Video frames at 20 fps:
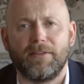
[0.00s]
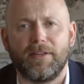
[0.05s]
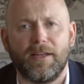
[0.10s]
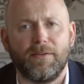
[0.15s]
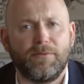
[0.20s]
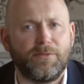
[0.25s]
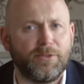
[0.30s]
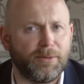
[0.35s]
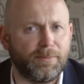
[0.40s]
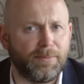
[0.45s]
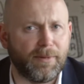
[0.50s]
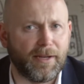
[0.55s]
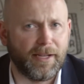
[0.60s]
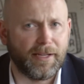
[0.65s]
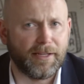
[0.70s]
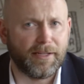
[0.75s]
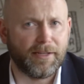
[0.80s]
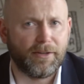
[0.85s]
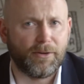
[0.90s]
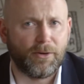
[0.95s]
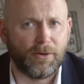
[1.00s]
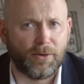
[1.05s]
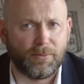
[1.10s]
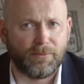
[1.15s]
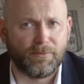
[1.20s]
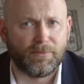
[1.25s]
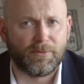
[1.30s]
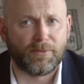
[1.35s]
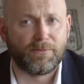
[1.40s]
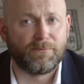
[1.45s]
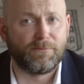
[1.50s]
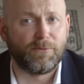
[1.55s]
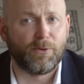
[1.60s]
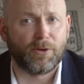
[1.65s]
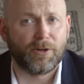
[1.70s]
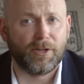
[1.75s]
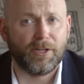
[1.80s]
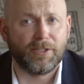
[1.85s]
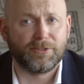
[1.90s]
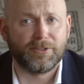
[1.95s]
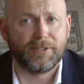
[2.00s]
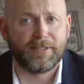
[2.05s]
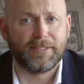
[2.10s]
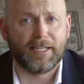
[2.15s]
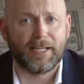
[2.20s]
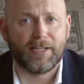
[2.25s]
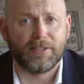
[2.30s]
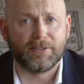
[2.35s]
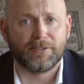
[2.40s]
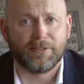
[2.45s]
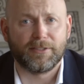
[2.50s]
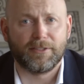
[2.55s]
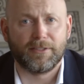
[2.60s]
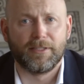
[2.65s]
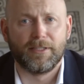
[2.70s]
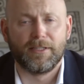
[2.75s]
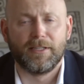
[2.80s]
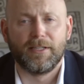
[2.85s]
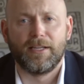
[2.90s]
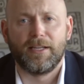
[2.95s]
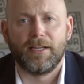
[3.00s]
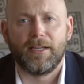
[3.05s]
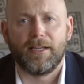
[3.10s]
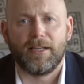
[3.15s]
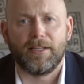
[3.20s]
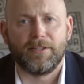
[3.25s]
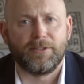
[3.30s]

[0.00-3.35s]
If you're buying a home for $400,000